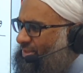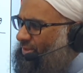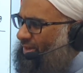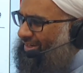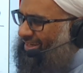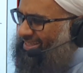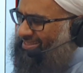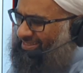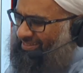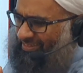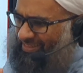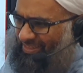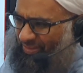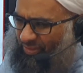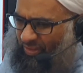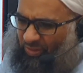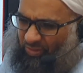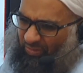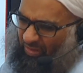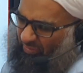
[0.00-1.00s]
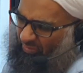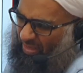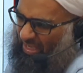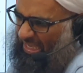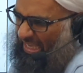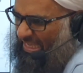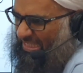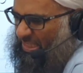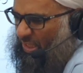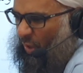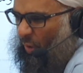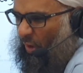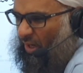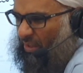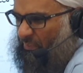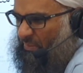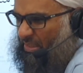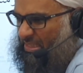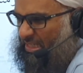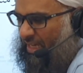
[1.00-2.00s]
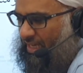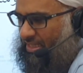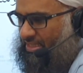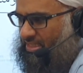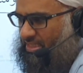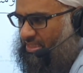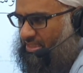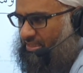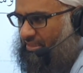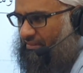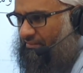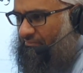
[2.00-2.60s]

not necessarily, is it called a majaz?